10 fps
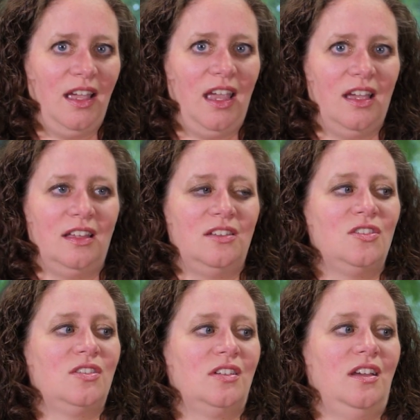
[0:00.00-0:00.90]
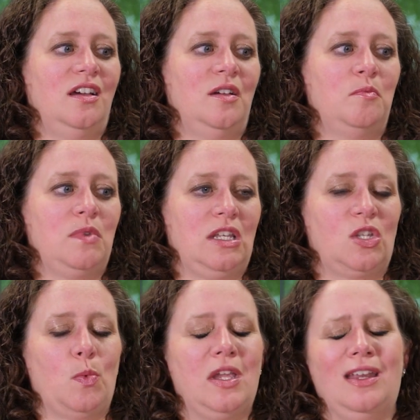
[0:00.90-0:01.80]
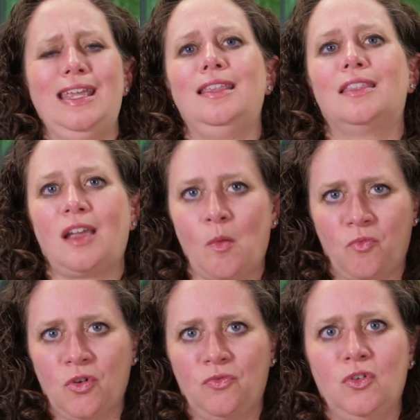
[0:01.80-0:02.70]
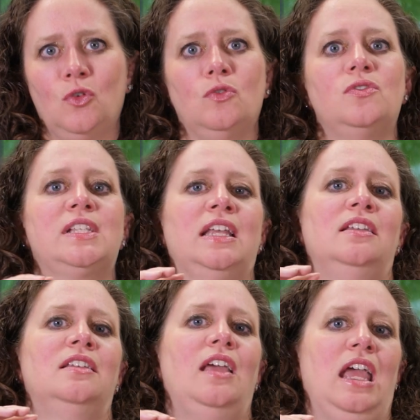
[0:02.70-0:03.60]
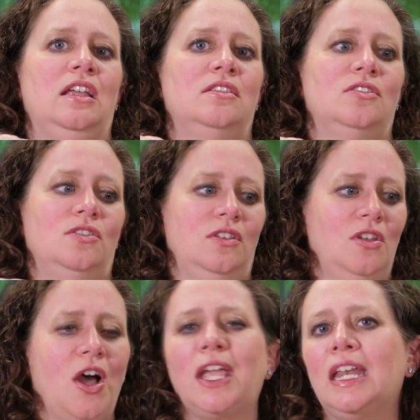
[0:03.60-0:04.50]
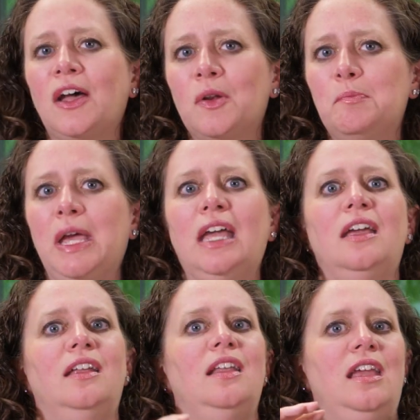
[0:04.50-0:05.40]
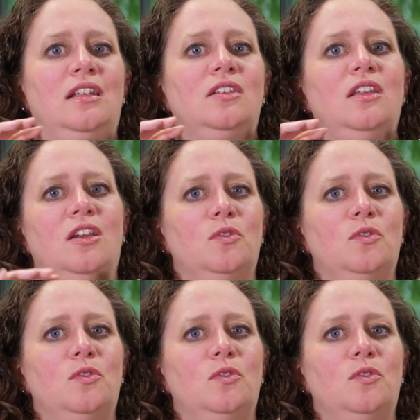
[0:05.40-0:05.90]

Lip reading: And so we could eat the comfort foods and not get out of bed and,